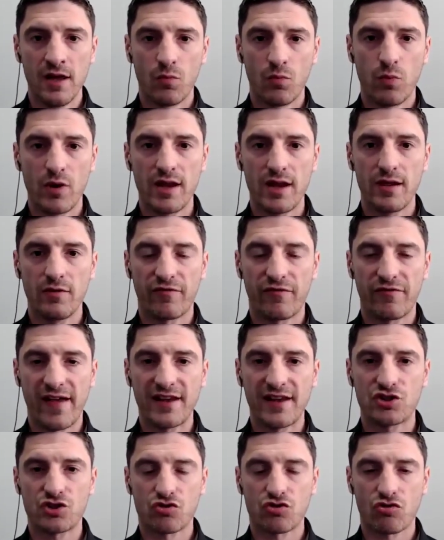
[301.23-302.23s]
we
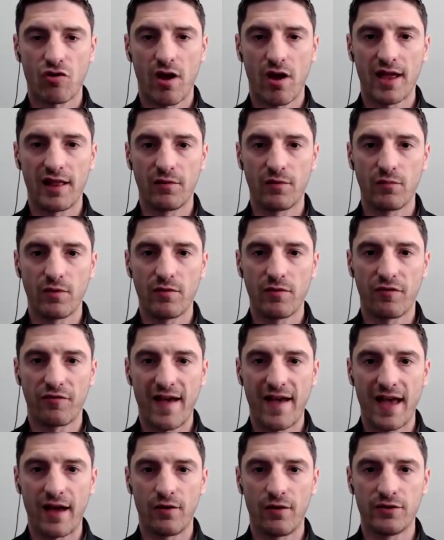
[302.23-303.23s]
faced trial and we were
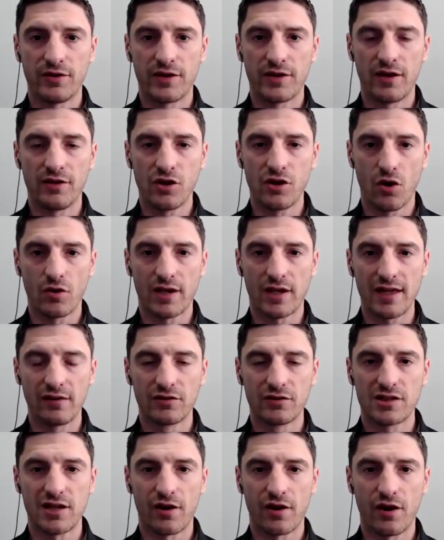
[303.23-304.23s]
found not guilty on